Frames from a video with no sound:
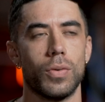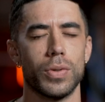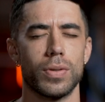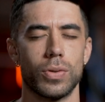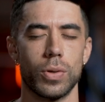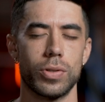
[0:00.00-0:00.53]

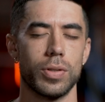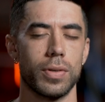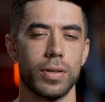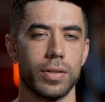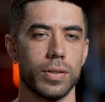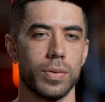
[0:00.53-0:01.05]
which was awesome
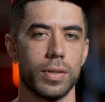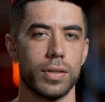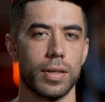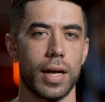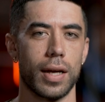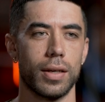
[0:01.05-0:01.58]
because it was
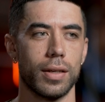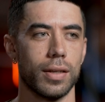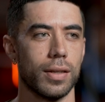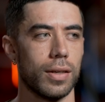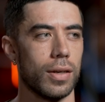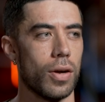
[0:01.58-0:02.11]
like
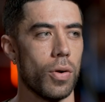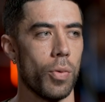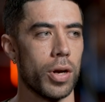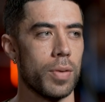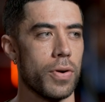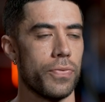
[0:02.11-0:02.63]

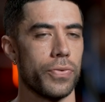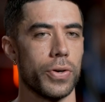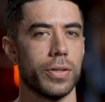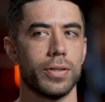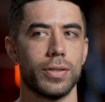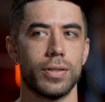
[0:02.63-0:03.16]
one of my
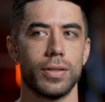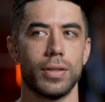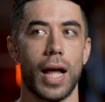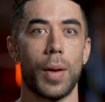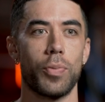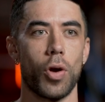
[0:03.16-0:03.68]
first
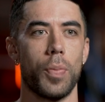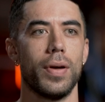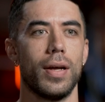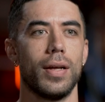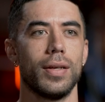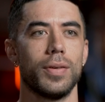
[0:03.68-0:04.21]
like
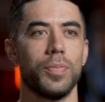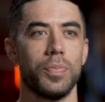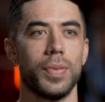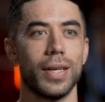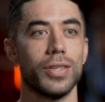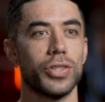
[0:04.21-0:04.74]
proper big